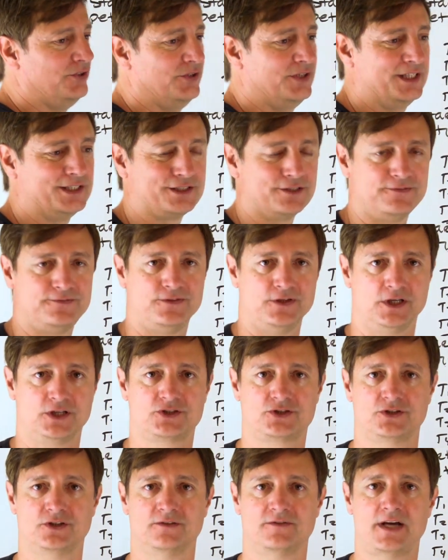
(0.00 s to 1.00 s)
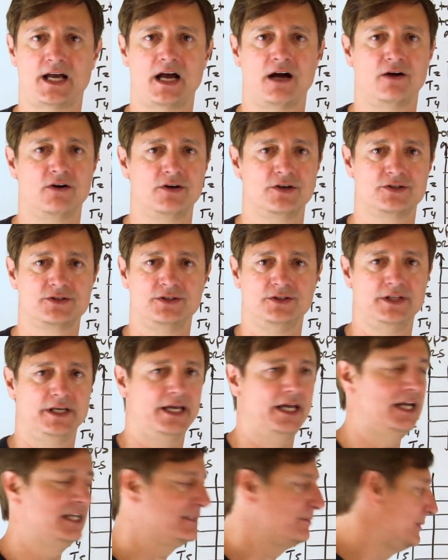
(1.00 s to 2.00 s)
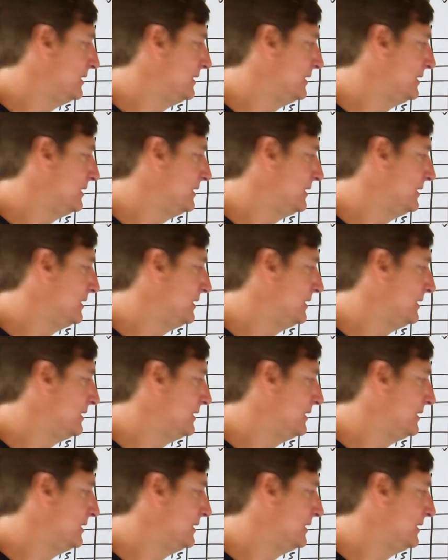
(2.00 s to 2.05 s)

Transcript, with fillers: do it as a function of hours, days,